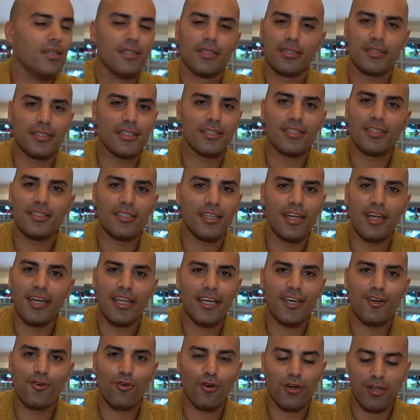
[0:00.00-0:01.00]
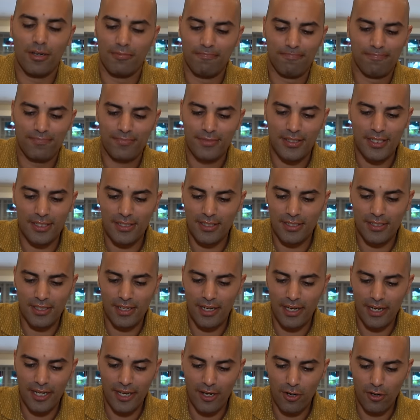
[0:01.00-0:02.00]
This is illegal. This is
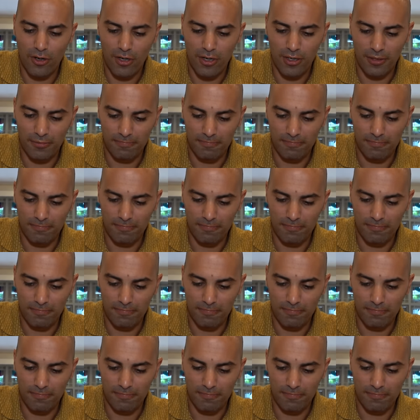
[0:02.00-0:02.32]
illegal.